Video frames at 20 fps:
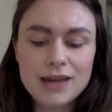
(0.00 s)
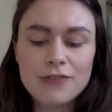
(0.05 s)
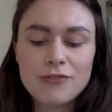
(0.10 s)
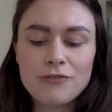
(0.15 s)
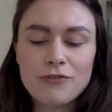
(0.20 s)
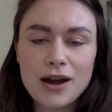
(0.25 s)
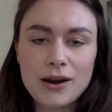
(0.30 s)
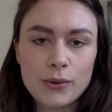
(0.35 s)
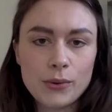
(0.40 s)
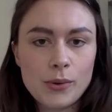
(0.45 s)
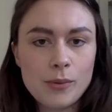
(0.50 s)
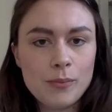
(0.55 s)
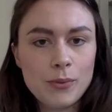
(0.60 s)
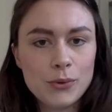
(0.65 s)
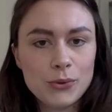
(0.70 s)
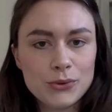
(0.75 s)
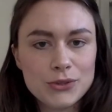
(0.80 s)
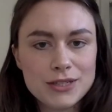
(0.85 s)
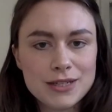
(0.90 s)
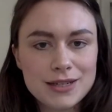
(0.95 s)
if Farrow and
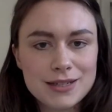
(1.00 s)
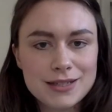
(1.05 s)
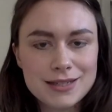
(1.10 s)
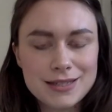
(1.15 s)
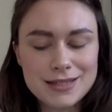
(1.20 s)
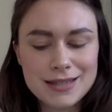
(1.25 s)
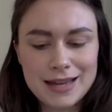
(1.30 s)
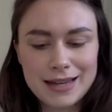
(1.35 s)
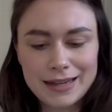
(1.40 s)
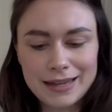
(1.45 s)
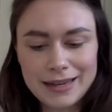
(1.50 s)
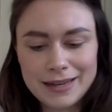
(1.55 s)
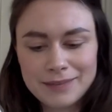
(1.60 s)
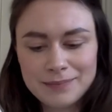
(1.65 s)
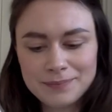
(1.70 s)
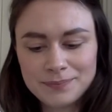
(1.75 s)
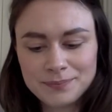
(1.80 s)
Ball started selling it.